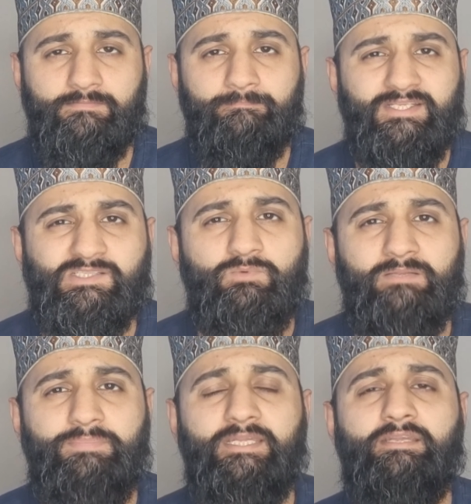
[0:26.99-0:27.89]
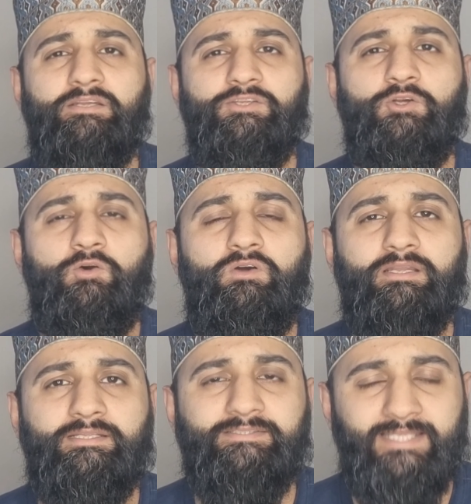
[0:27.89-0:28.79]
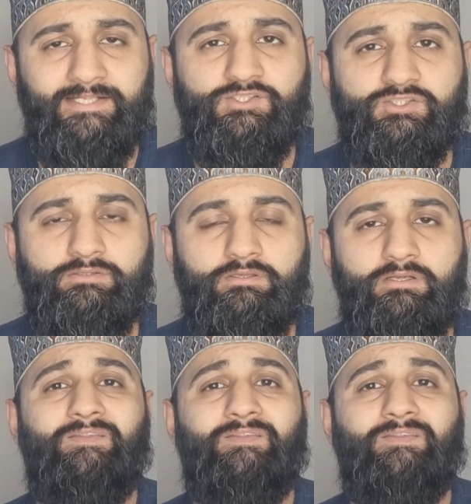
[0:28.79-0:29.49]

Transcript: This will be your intention.